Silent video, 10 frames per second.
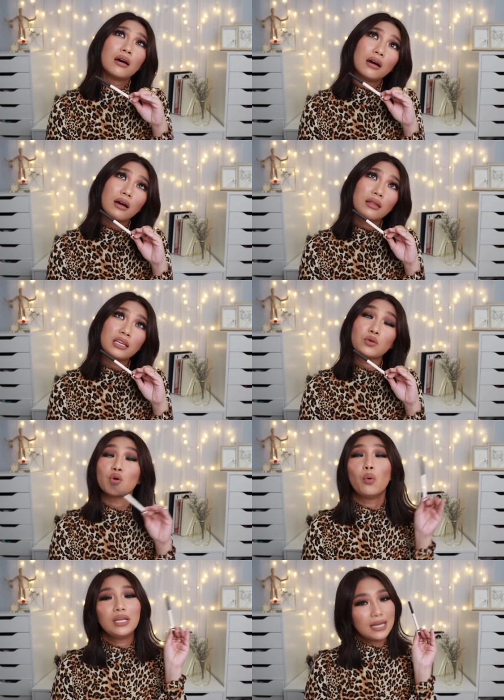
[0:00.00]
was
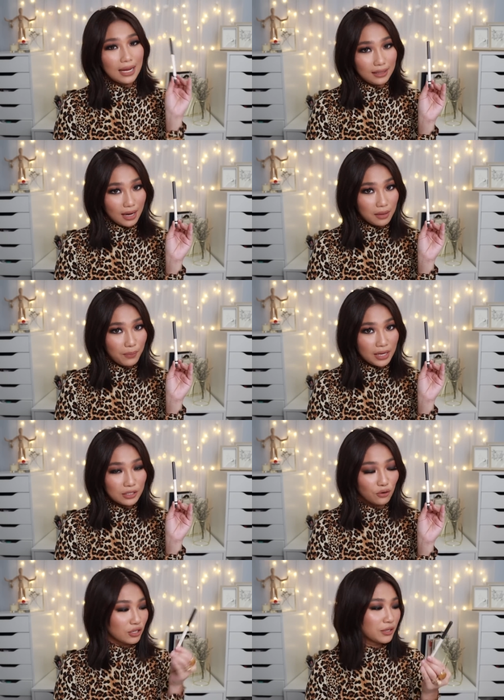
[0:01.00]
only 99
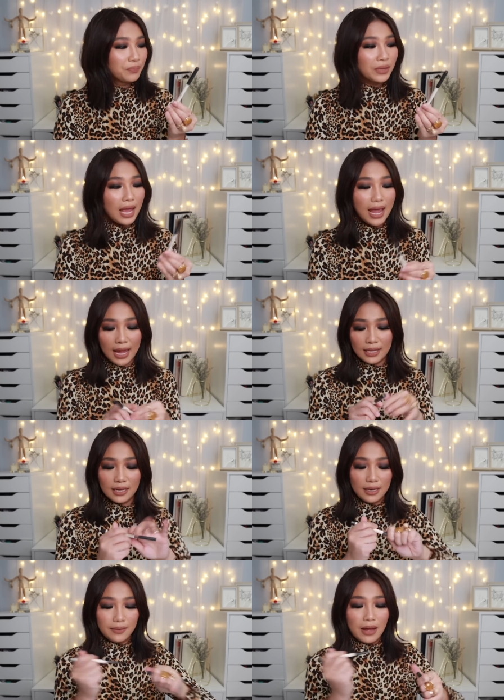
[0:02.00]
pesos. And
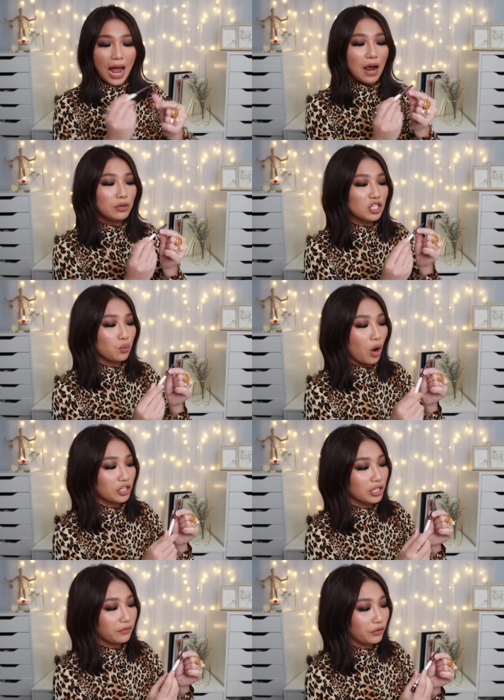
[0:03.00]
I will
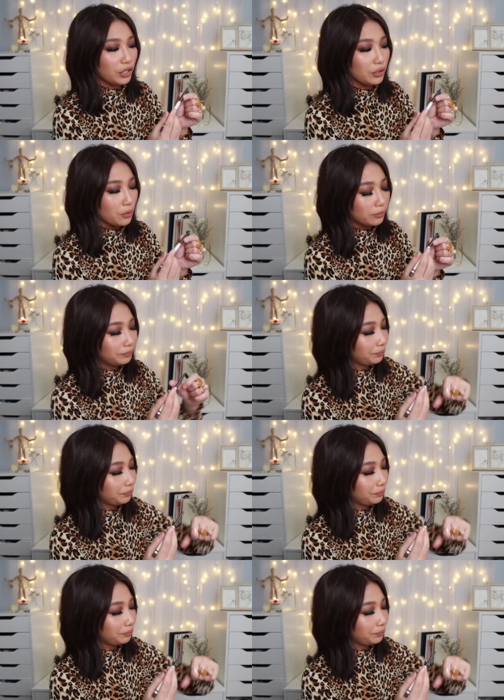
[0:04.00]
swatch it for you.